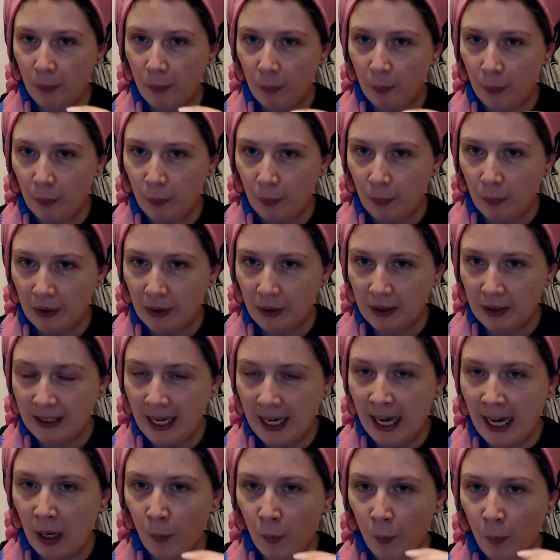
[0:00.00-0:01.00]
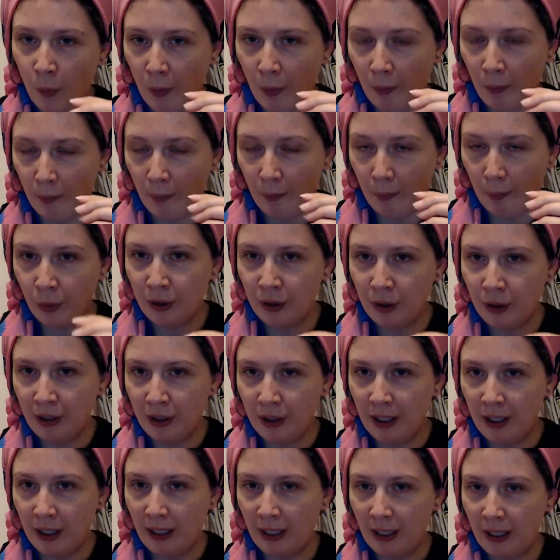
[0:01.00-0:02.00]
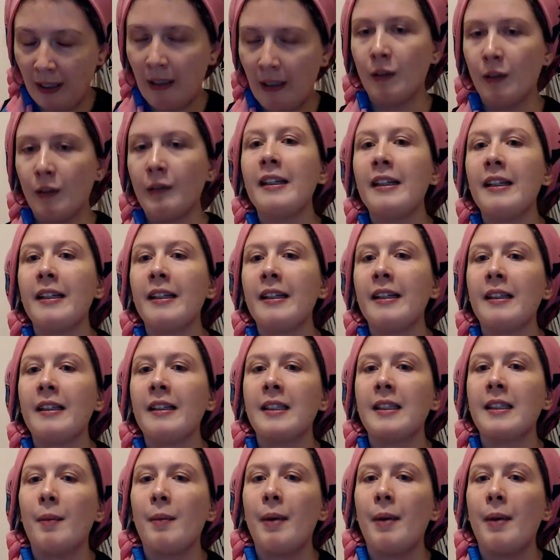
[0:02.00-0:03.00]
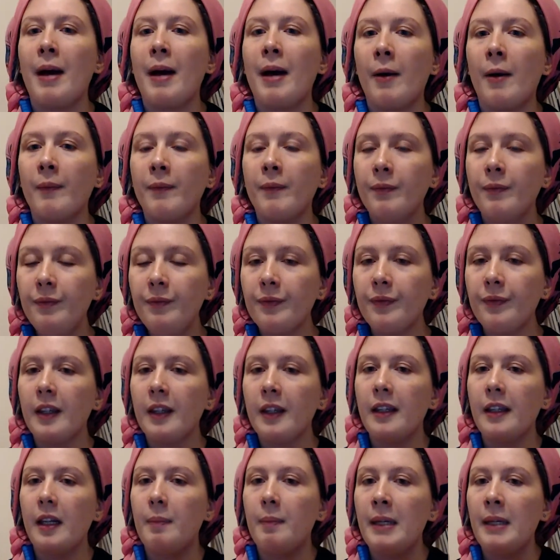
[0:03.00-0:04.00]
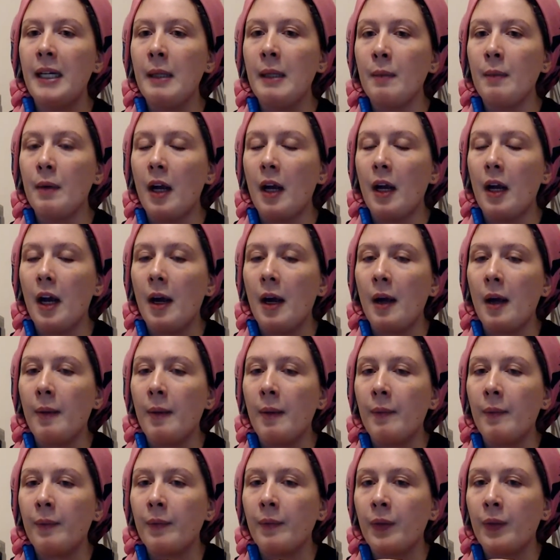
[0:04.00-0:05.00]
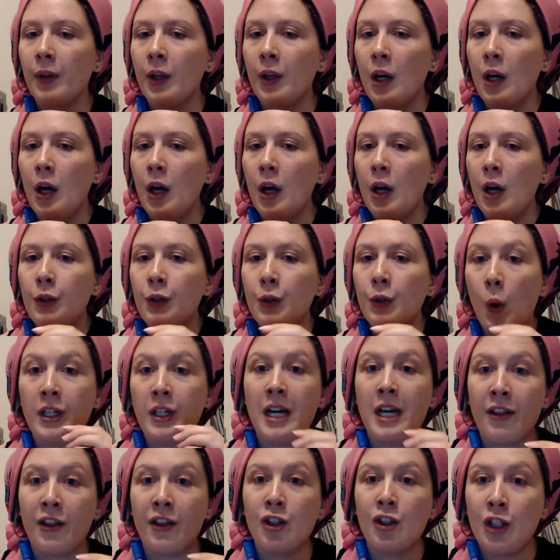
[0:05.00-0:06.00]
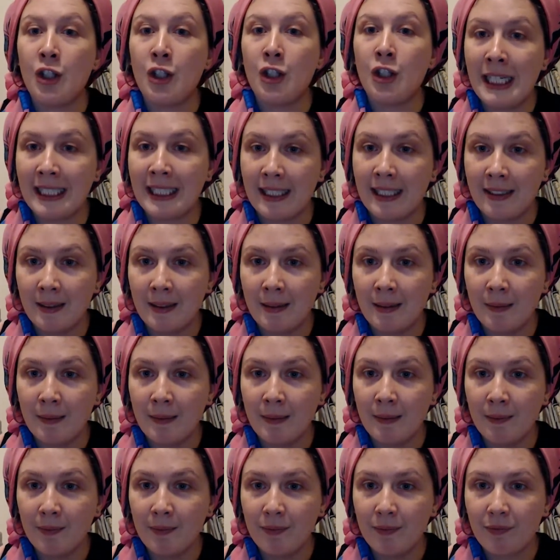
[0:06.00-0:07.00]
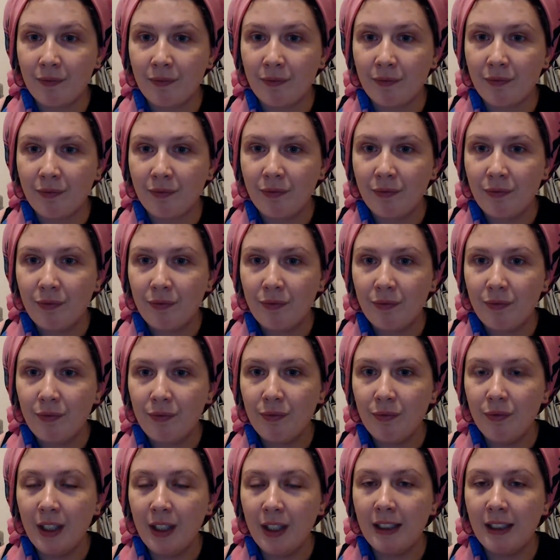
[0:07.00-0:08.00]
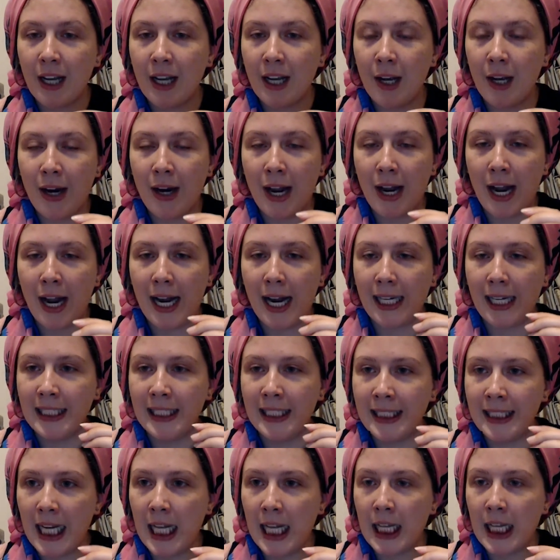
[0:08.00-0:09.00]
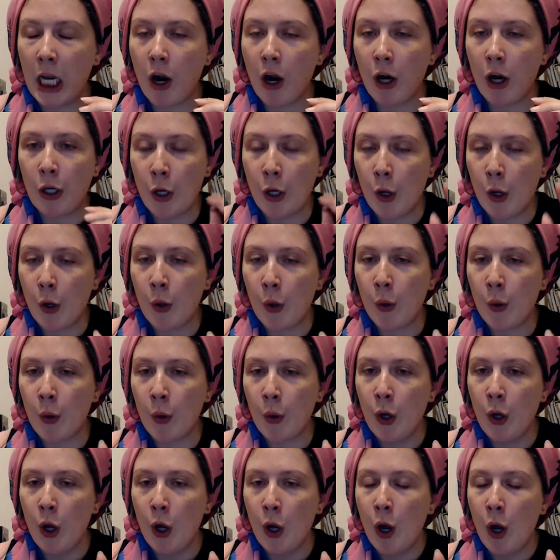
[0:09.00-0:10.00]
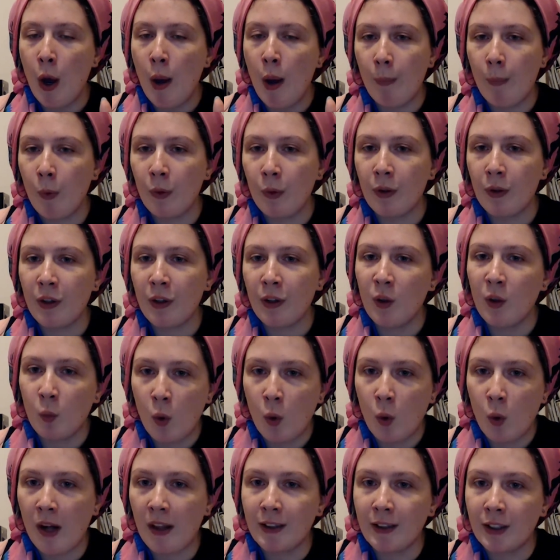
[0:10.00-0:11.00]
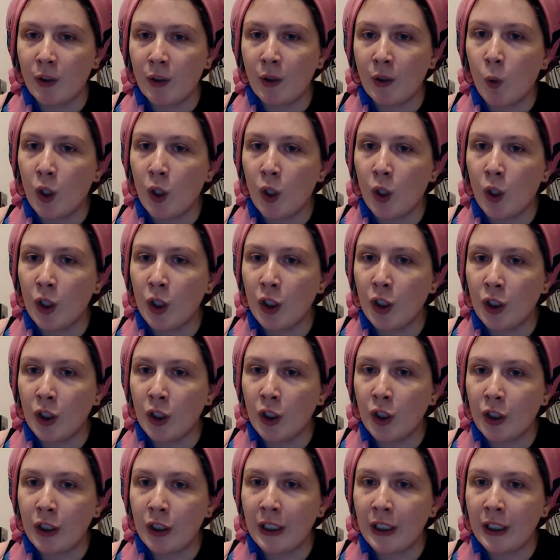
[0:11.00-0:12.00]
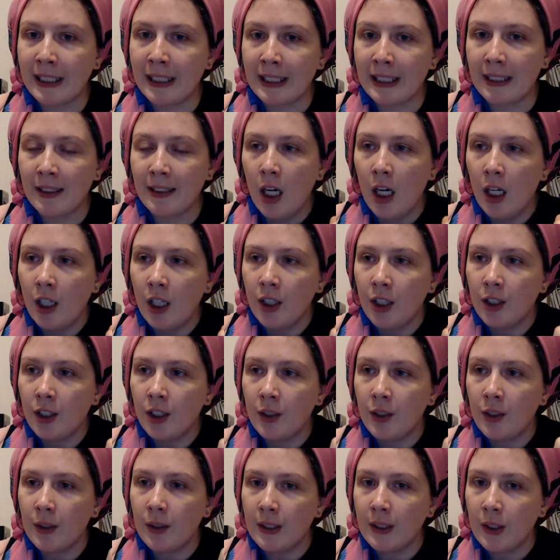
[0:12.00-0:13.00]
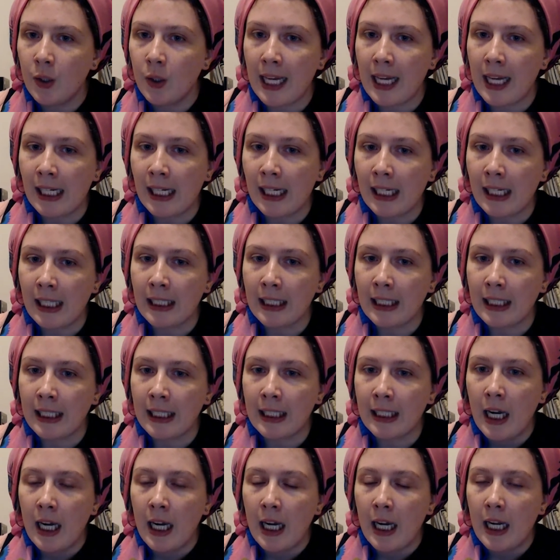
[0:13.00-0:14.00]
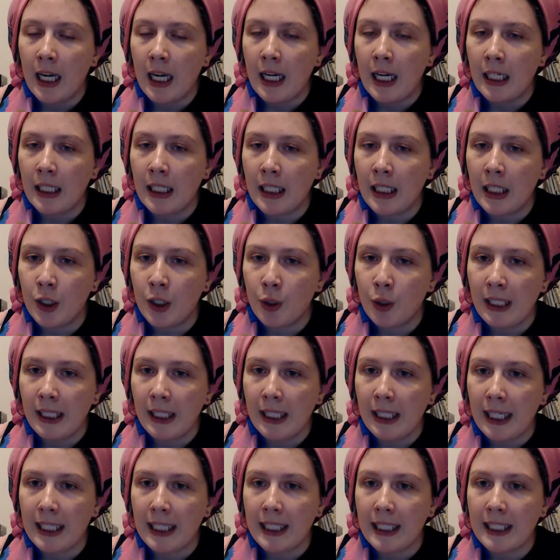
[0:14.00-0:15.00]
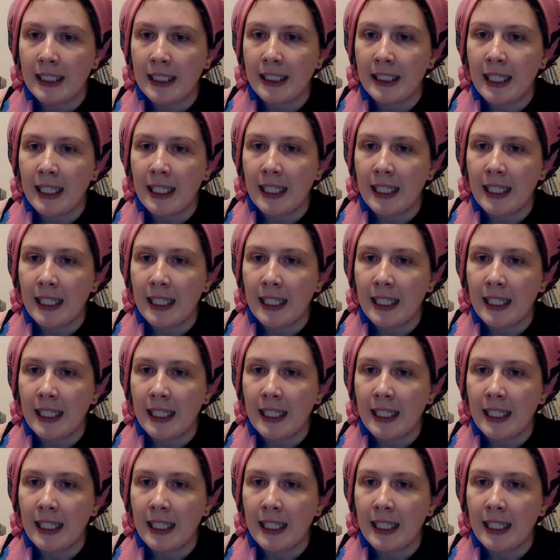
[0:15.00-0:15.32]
saying what Paul said in Corinthians about being taught another Jesus. Now, I said there are no more than one. There is only one Jesus. So it's not saying like, literally, it's saying